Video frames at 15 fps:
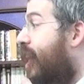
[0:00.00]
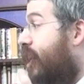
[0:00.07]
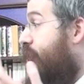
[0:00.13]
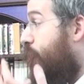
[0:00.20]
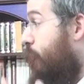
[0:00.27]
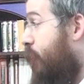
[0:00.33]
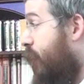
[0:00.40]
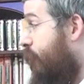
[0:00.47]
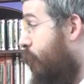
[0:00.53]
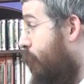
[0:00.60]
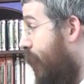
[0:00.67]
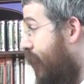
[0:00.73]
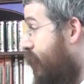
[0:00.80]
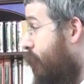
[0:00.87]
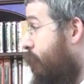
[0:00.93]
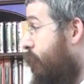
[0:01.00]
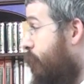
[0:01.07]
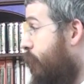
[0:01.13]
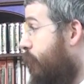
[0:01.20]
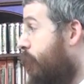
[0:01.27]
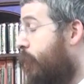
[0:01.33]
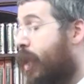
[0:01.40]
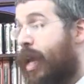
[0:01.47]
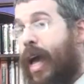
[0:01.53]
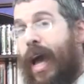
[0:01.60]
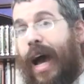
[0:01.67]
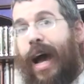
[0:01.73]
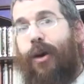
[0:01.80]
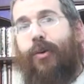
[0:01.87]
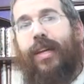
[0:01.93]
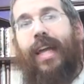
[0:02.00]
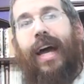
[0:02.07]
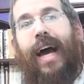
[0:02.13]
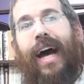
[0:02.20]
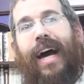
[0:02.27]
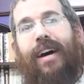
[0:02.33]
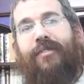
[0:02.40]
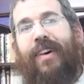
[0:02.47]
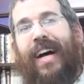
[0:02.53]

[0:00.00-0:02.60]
kli for bligvul better. How could I have